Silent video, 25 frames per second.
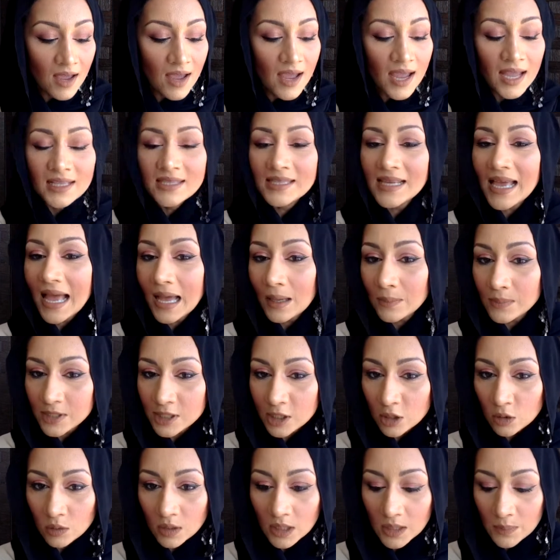It's
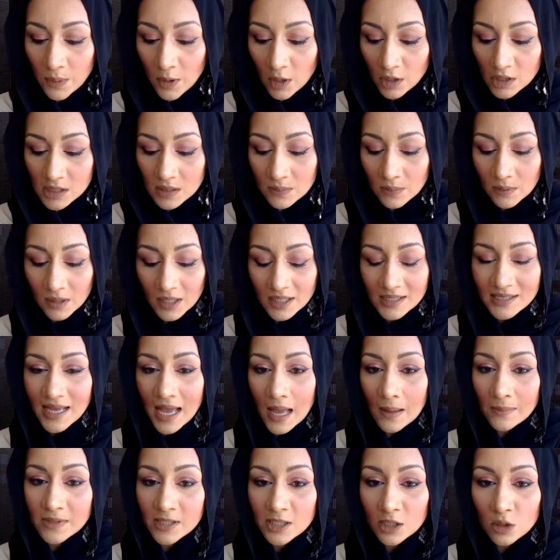absolutely possible, it's
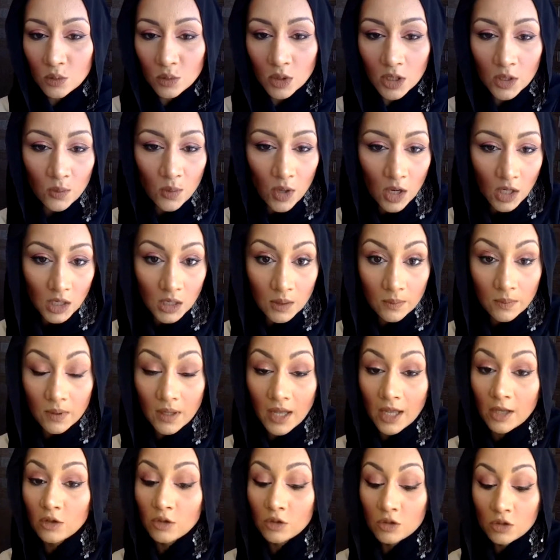absolutely workable,
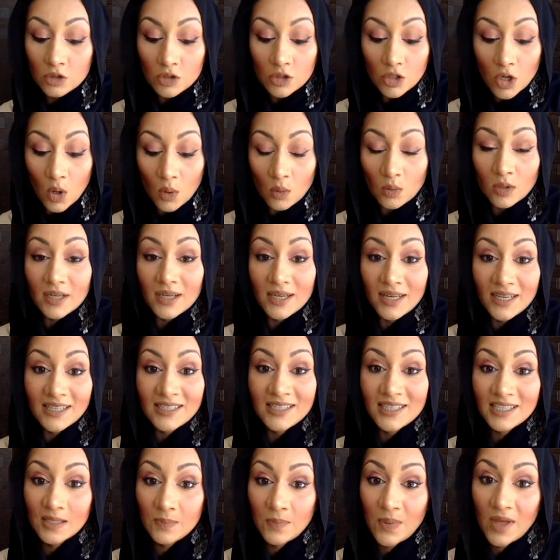and you don't need
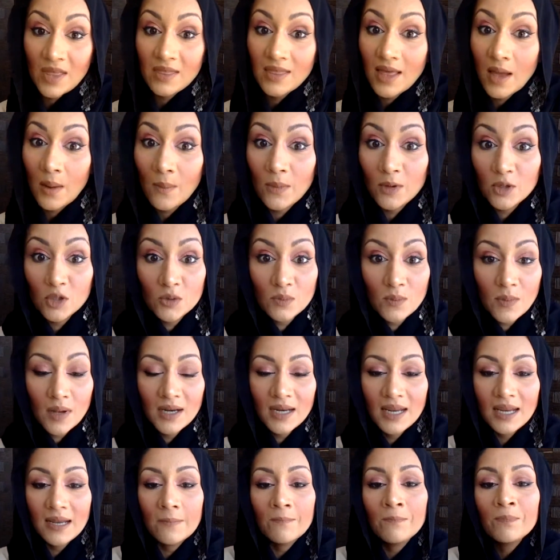to spend that much
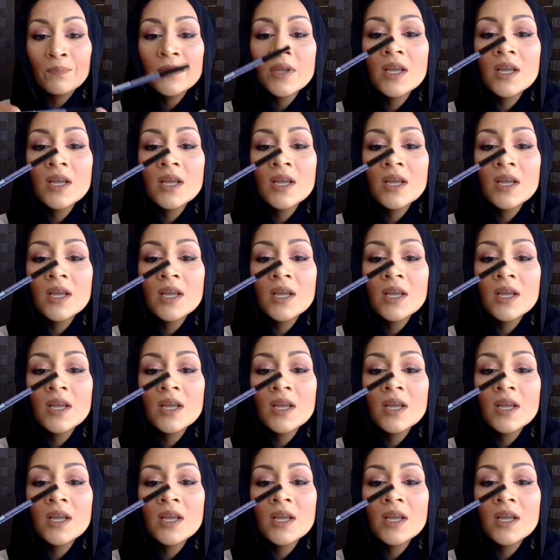money.